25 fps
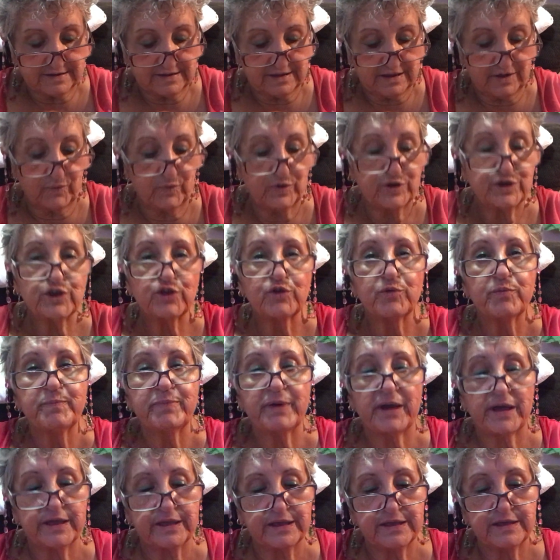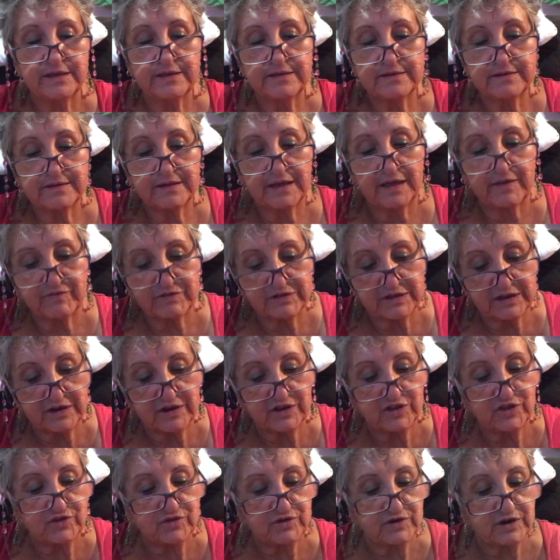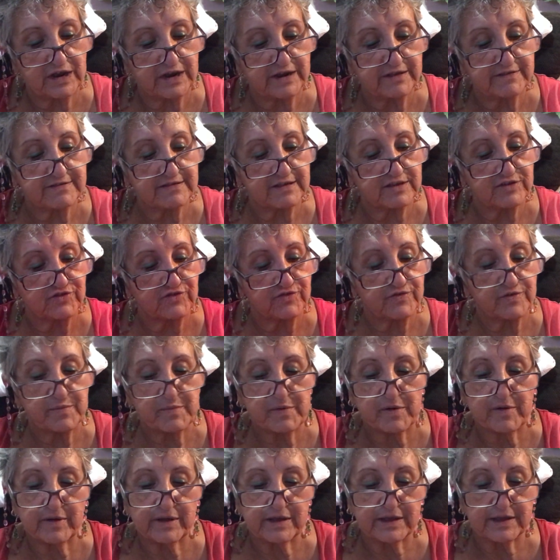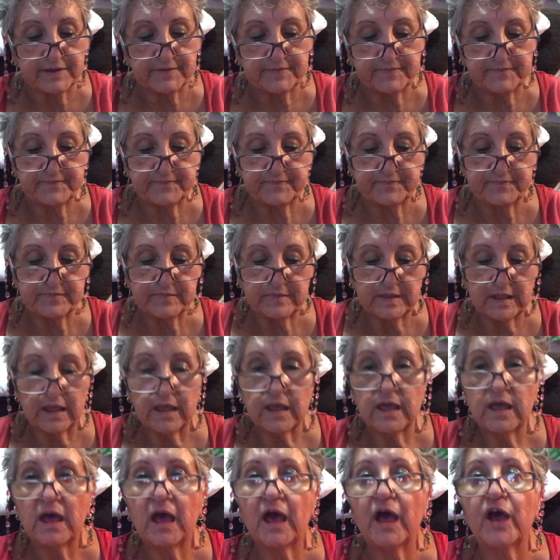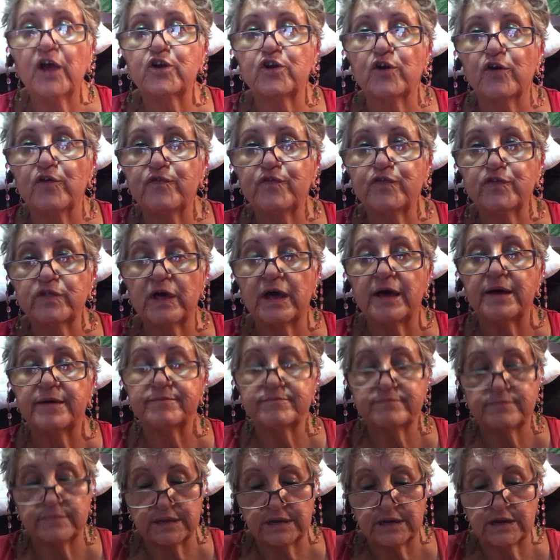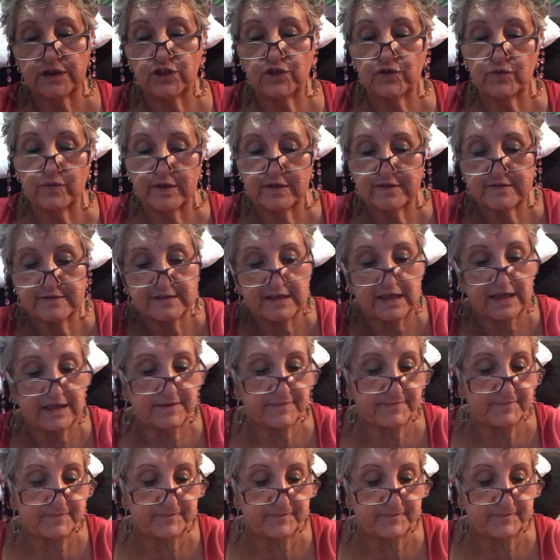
I wish I could buy everything in the United States of America. I go for that, made in USA.